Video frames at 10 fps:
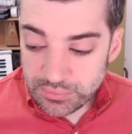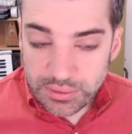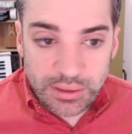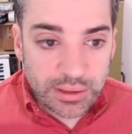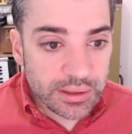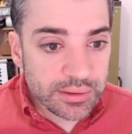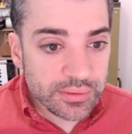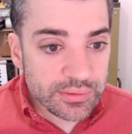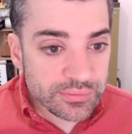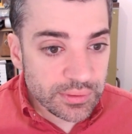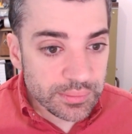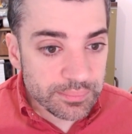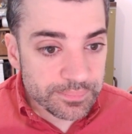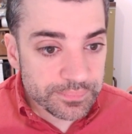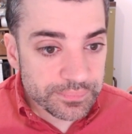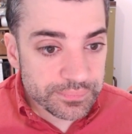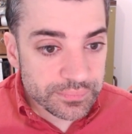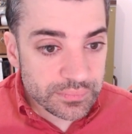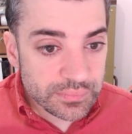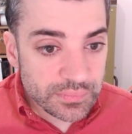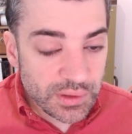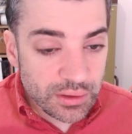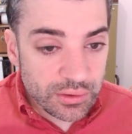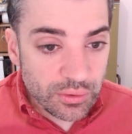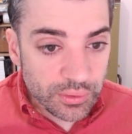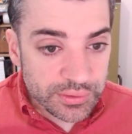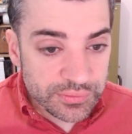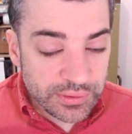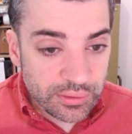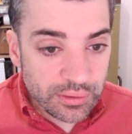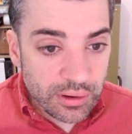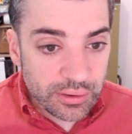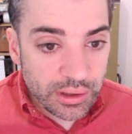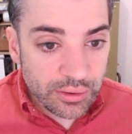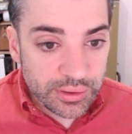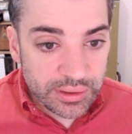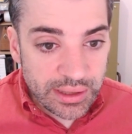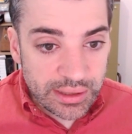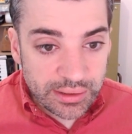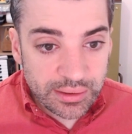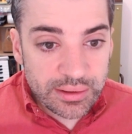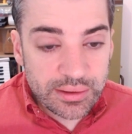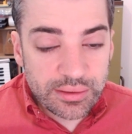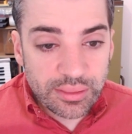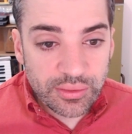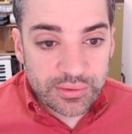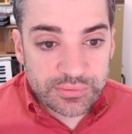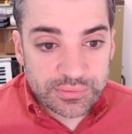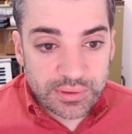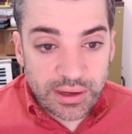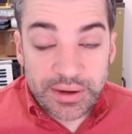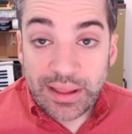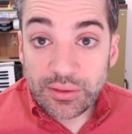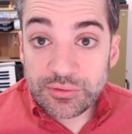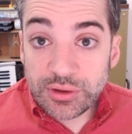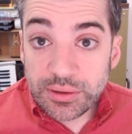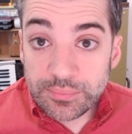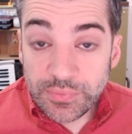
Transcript: uh, these um, colons here are, are indicating this analogy.